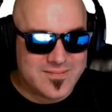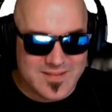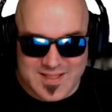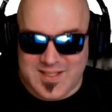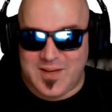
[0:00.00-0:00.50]

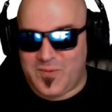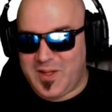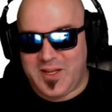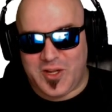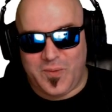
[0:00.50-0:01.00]
This is a
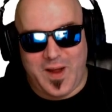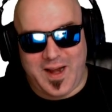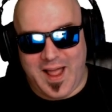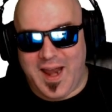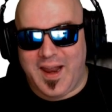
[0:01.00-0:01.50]
really good way
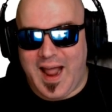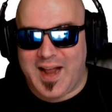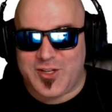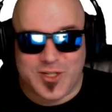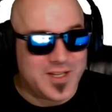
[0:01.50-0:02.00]
to end it,
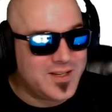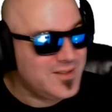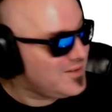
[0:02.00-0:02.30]
actually.